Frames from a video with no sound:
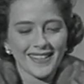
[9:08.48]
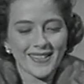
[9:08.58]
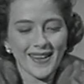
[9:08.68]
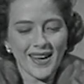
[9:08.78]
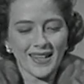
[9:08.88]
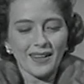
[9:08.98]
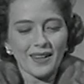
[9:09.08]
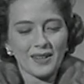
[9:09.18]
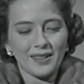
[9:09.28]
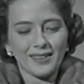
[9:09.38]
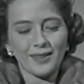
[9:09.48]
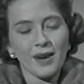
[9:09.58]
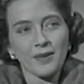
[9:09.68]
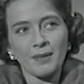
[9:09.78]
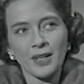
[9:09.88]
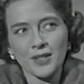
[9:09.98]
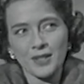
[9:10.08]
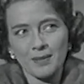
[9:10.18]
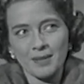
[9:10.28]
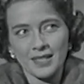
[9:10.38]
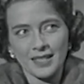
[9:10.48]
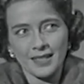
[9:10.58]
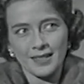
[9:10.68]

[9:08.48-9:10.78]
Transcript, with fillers: John, you haven't mentioned the business.